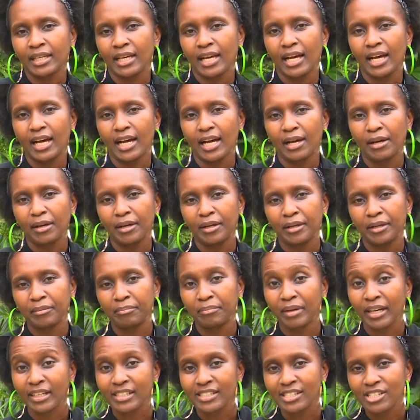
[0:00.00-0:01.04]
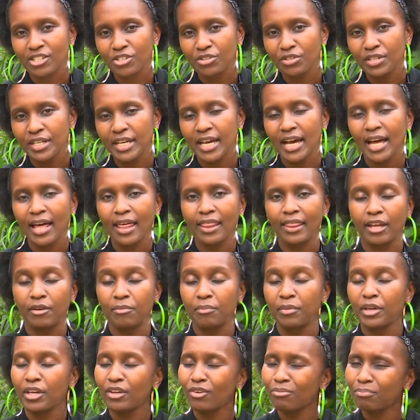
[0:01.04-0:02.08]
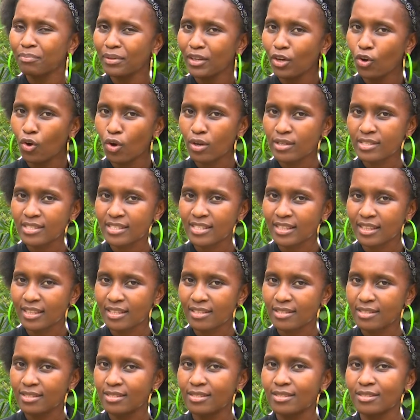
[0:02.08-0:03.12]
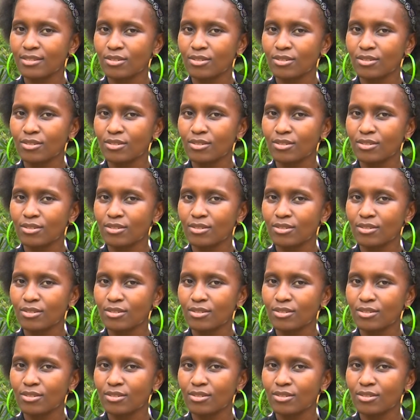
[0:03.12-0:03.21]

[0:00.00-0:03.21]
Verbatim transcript: uh, bacteria that may be causing this,